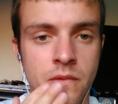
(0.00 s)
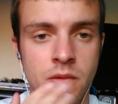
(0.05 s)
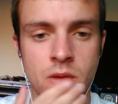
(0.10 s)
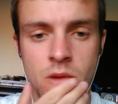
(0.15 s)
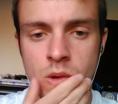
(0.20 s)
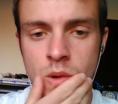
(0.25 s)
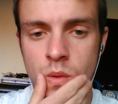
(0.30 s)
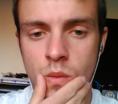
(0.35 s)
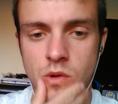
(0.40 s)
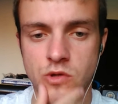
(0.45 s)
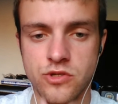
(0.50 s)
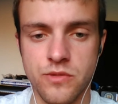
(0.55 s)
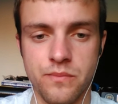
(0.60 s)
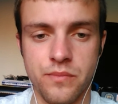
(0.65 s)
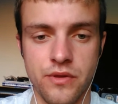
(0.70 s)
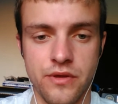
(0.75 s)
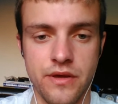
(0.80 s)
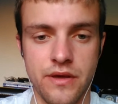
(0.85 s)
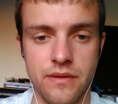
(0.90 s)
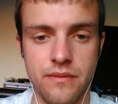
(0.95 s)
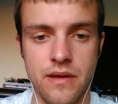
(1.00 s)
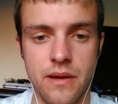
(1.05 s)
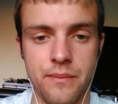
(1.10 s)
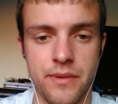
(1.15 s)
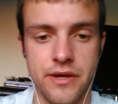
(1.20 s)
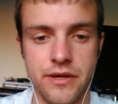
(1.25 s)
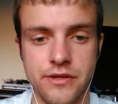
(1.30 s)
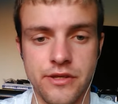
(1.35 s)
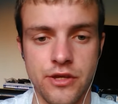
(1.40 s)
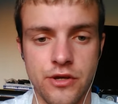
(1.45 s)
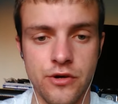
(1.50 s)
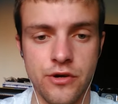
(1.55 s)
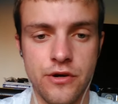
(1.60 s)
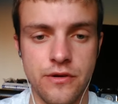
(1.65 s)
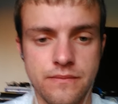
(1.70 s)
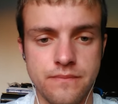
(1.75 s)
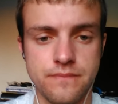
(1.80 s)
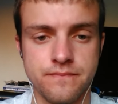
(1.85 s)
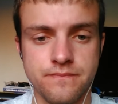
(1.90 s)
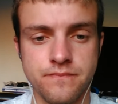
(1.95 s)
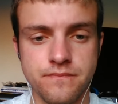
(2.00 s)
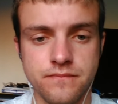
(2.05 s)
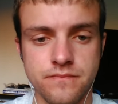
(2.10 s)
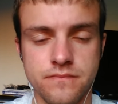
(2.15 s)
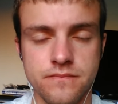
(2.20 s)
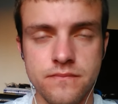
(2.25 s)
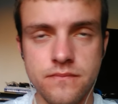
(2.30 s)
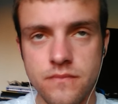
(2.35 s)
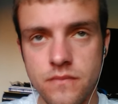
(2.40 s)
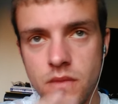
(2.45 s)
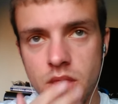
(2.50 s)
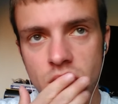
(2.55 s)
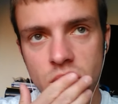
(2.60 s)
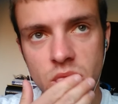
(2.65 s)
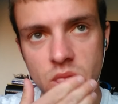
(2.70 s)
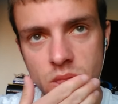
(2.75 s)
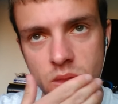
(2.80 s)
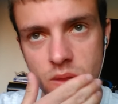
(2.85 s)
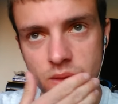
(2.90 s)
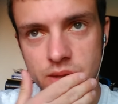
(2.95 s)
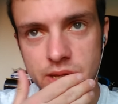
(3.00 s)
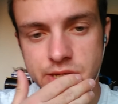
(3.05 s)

what a player. I mean, you know, Leeds